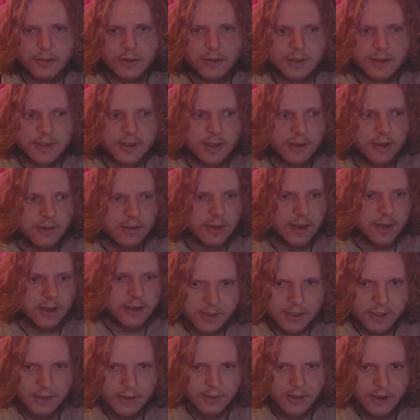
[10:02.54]
to save
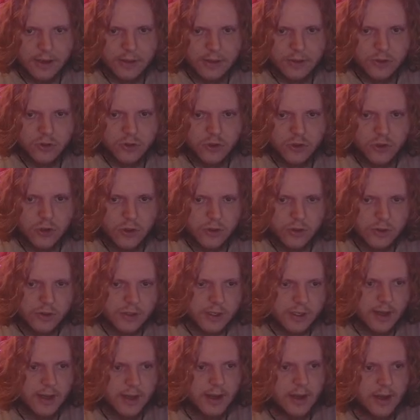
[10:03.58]
as Joel's
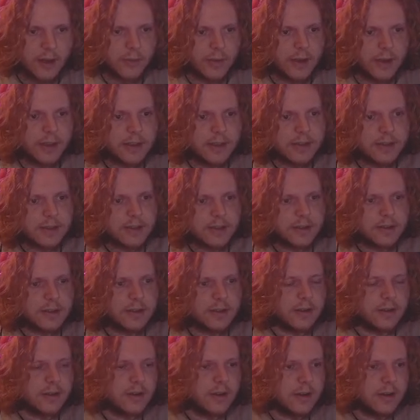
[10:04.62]
comment.
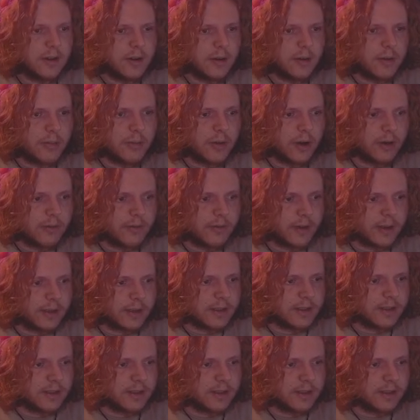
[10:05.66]
Perfect.